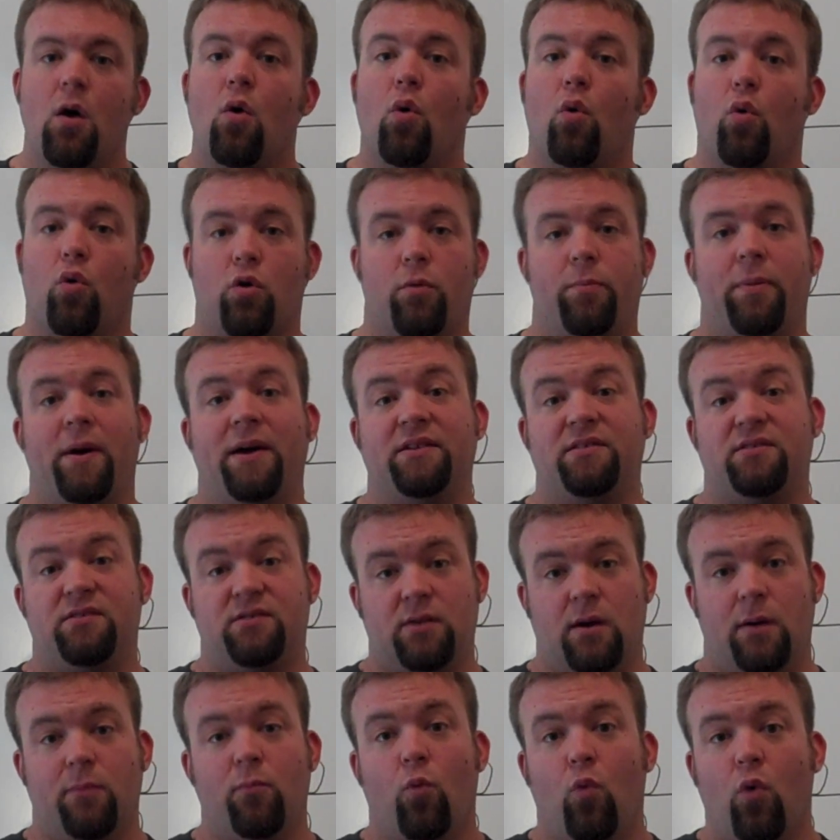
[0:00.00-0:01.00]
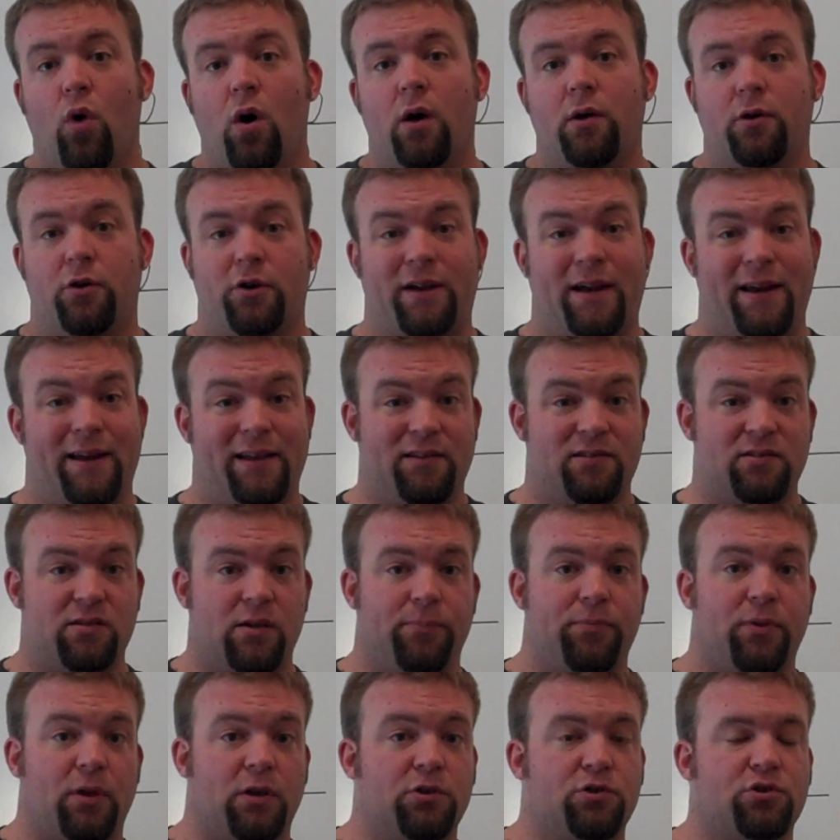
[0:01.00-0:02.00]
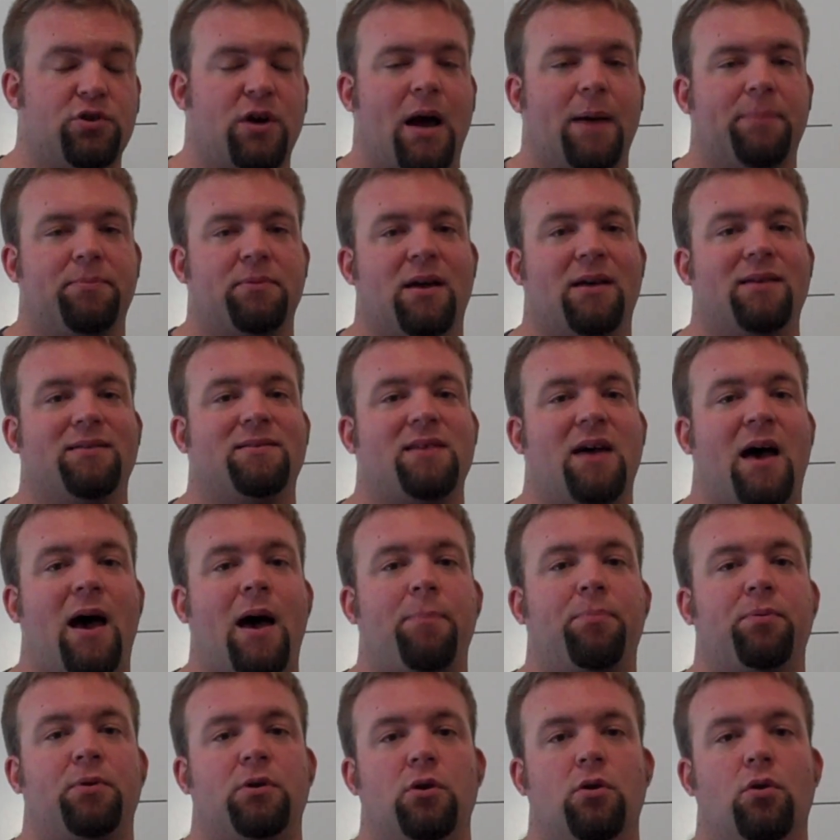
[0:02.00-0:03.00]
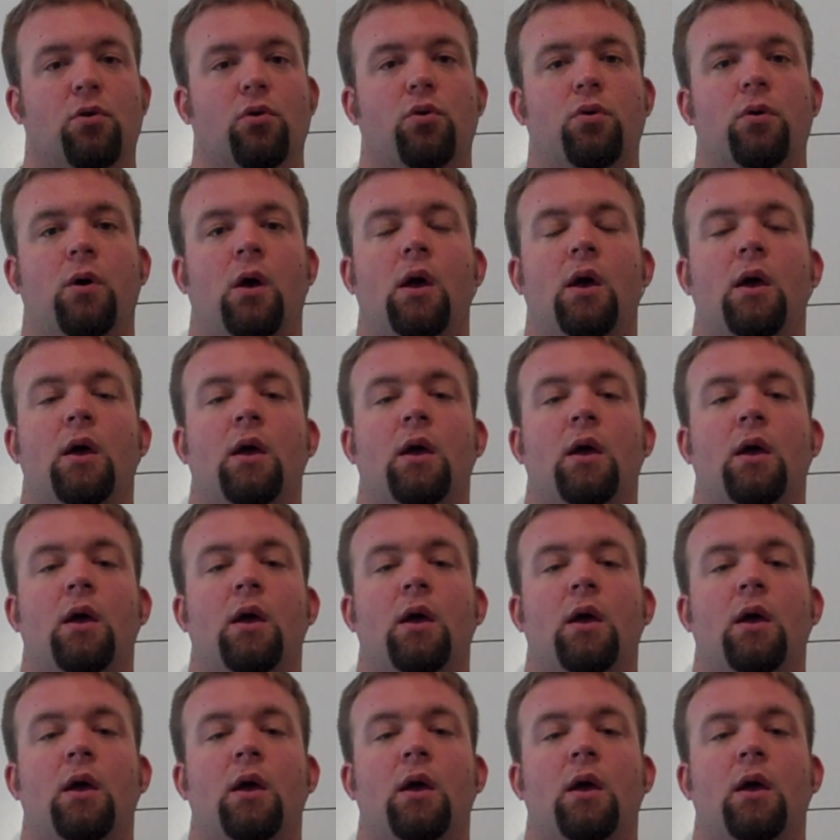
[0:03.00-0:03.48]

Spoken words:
or by someone or getting something dropped on top of you,